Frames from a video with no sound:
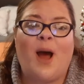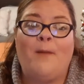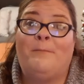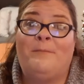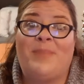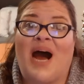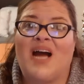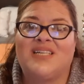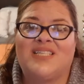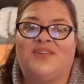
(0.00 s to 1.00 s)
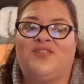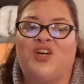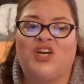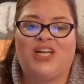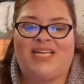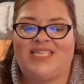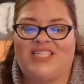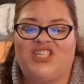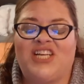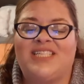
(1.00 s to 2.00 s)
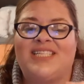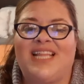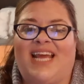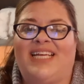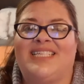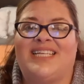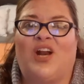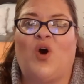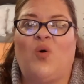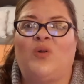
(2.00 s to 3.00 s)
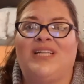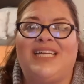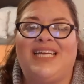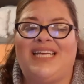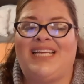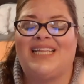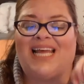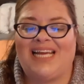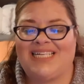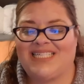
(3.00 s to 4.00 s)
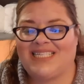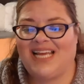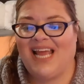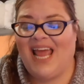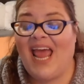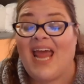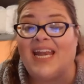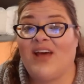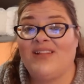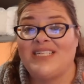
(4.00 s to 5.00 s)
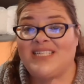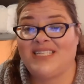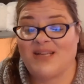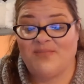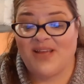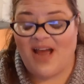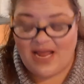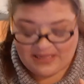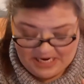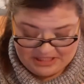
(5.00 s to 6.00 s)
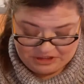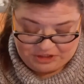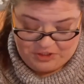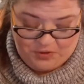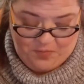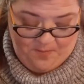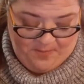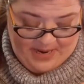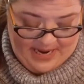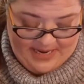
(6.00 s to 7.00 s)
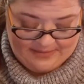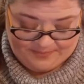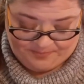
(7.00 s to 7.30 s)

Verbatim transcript: a box of goodies, just things that only he likes. And now this is something I like too, but